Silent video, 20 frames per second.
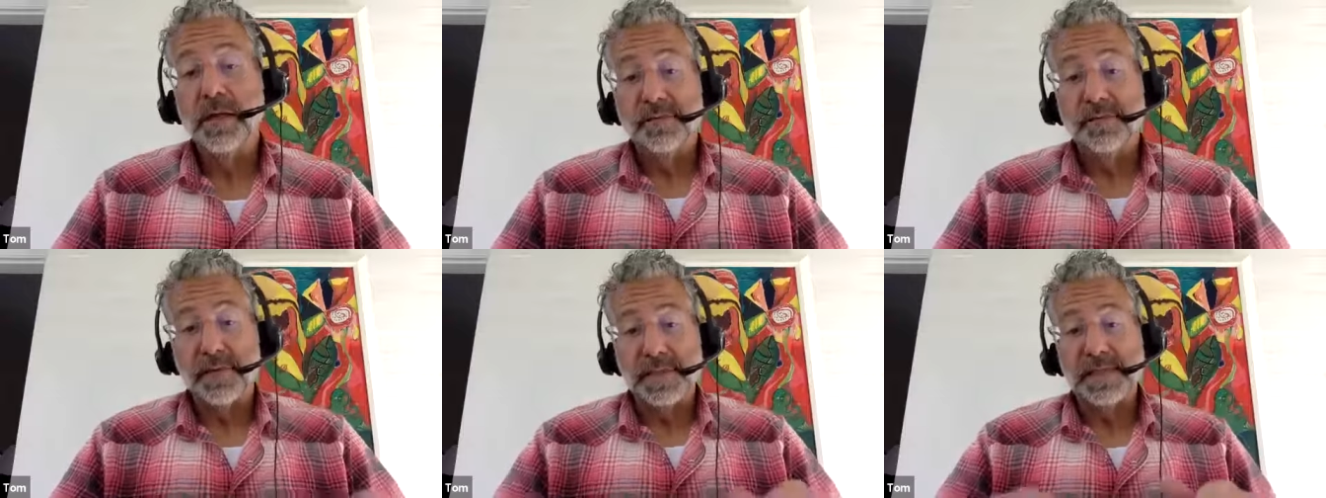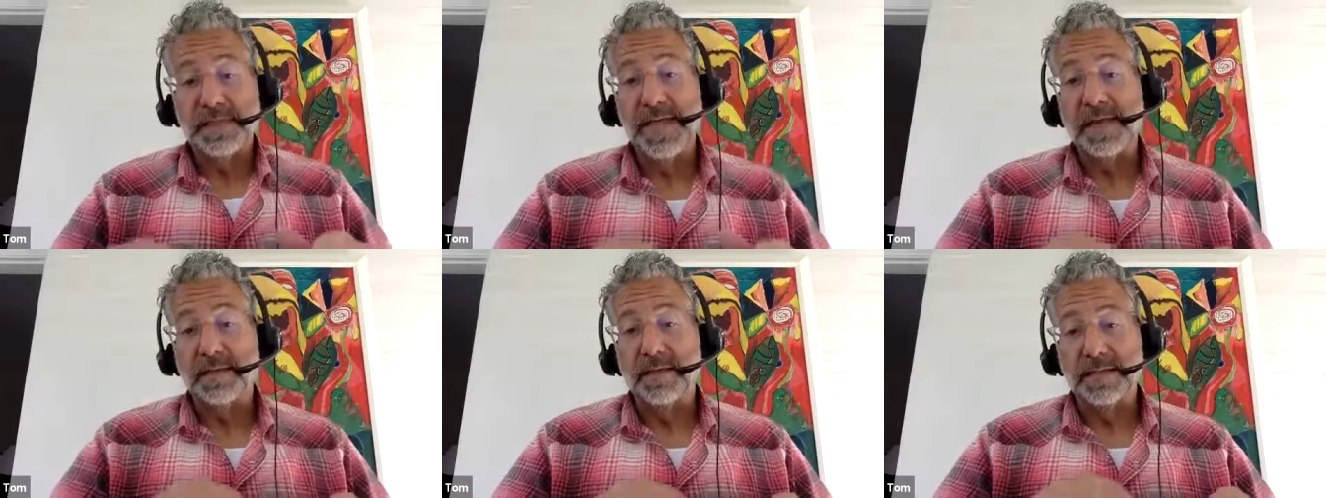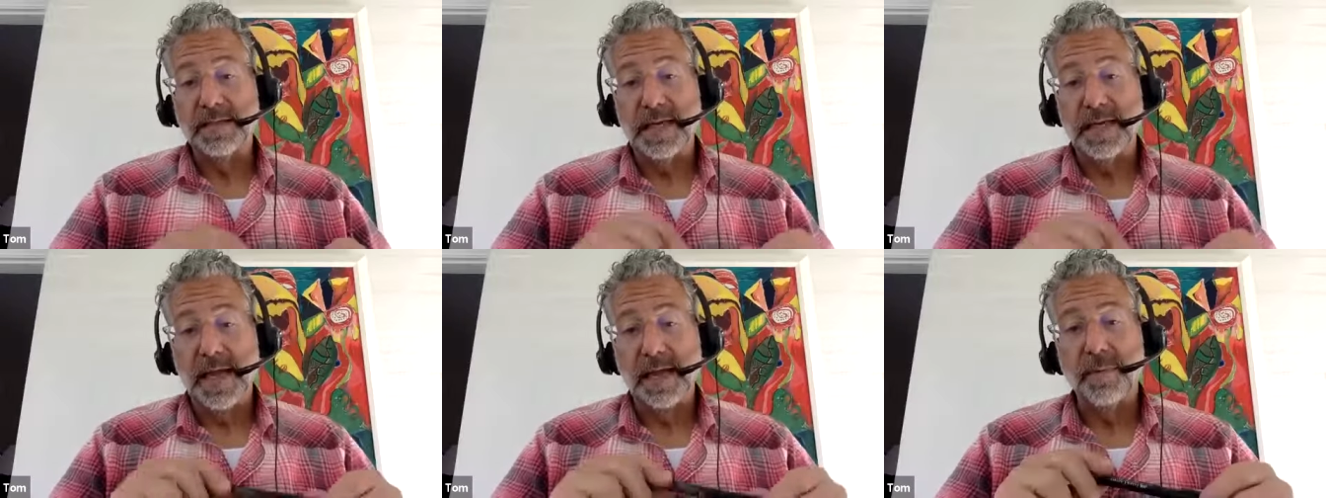for
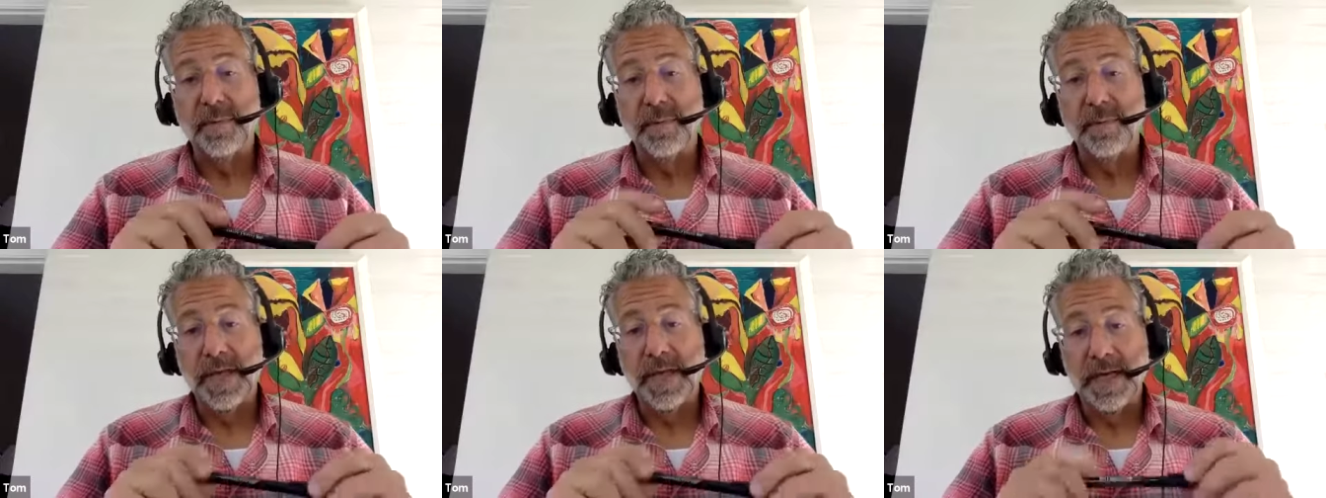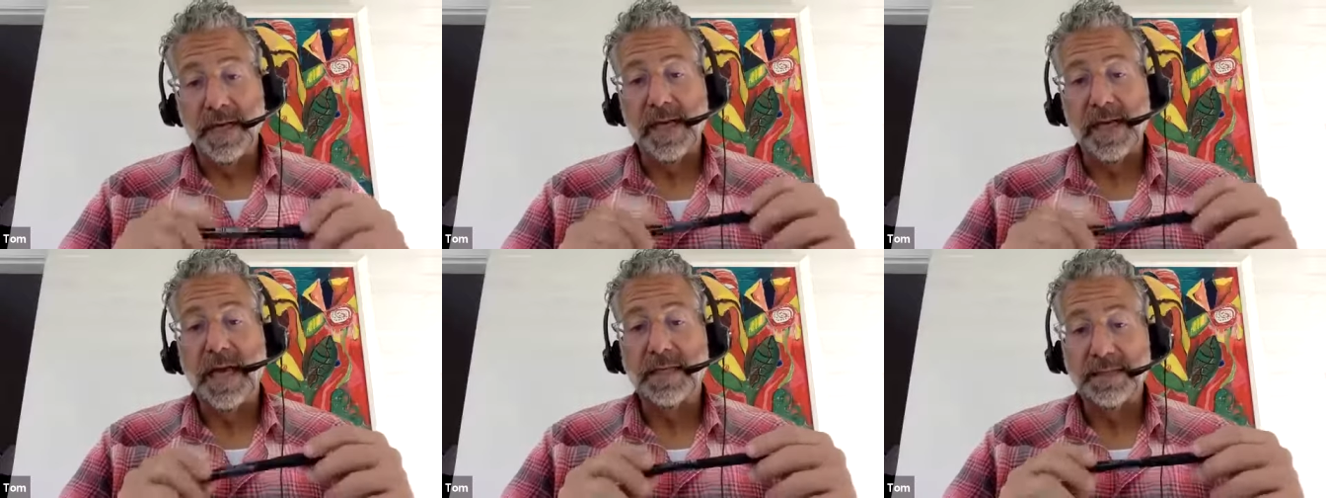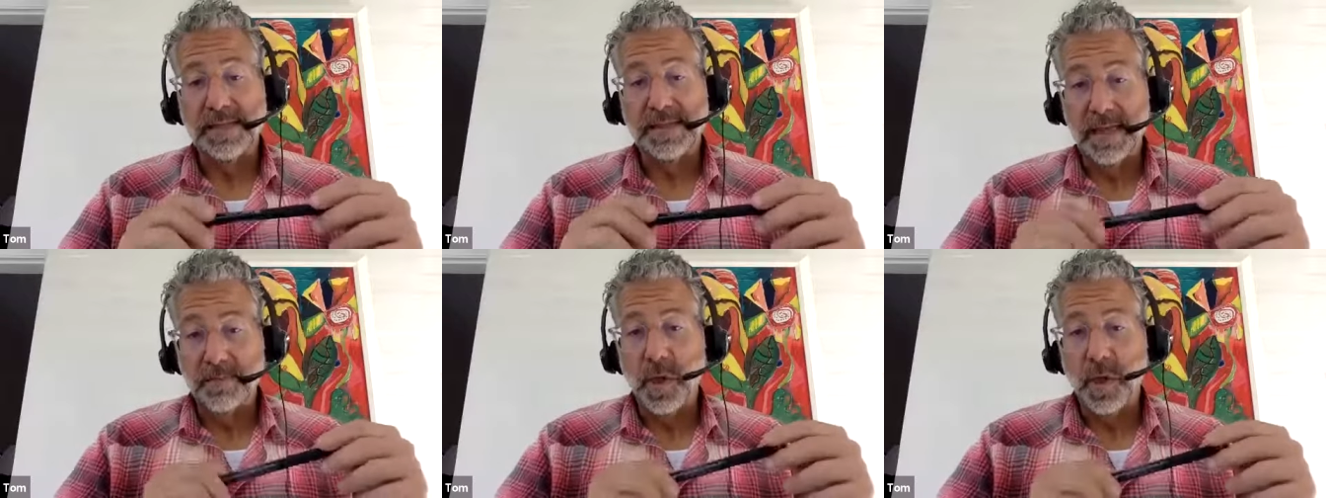sales enablement and
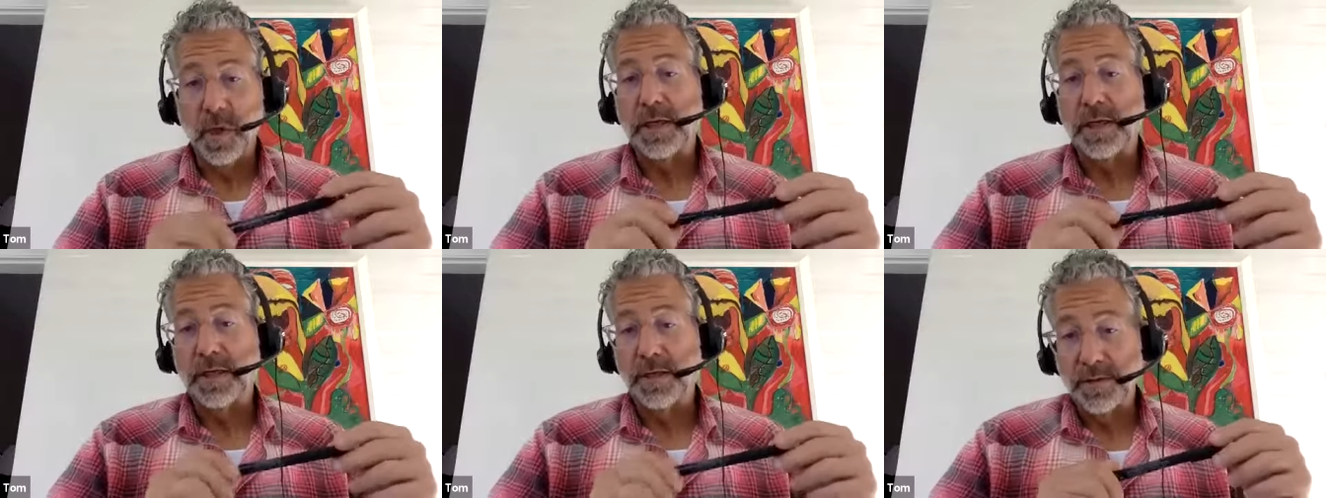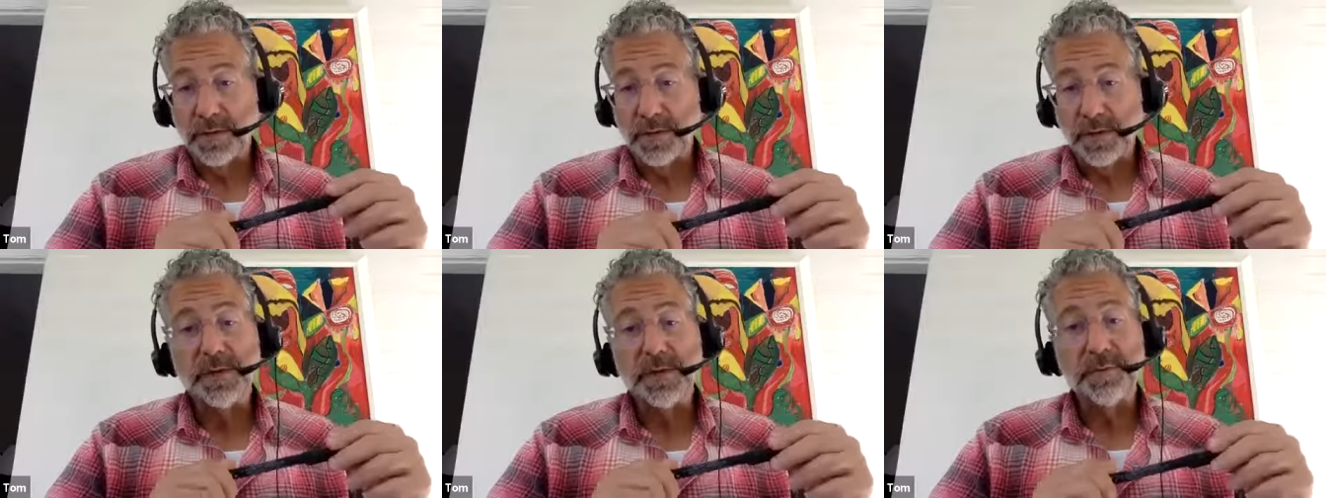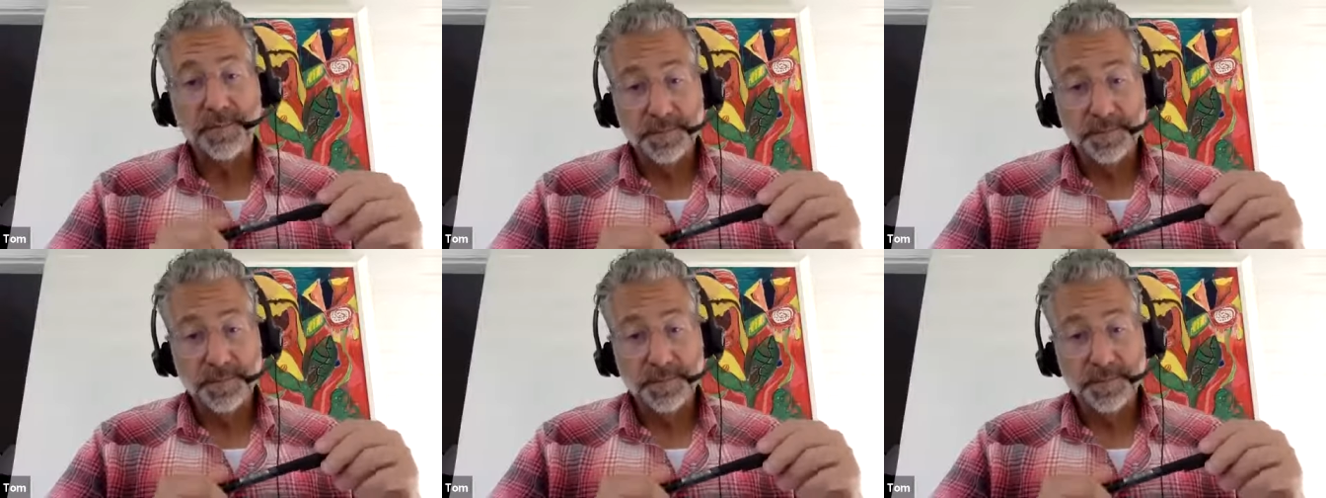content marketers.